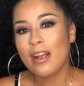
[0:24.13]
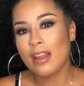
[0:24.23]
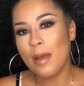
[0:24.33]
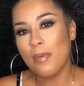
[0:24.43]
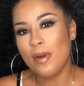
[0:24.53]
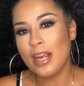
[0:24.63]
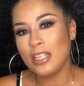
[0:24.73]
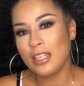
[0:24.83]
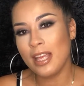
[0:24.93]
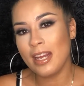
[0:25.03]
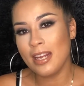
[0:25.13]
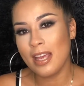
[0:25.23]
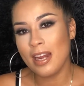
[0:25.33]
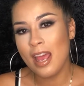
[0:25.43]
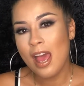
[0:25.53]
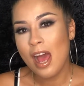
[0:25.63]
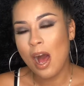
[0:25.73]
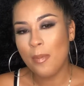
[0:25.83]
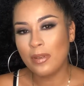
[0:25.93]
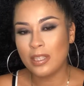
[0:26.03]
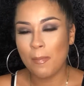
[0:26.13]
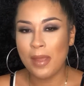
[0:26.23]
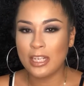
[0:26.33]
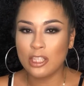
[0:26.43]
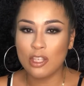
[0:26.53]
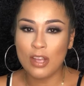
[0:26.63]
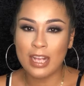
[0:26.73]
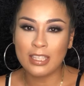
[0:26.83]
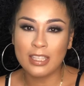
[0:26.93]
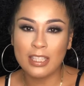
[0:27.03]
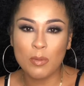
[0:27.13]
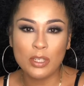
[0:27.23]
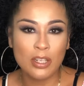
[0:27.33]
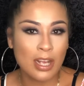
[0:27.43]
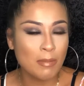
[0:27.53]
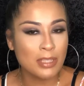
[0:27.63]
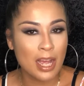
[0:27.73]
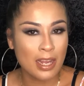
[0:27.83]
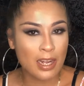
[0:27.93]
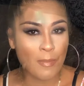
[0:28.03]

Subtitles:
collaboration they did. I'll post a picture so you guys can see which look I'm talking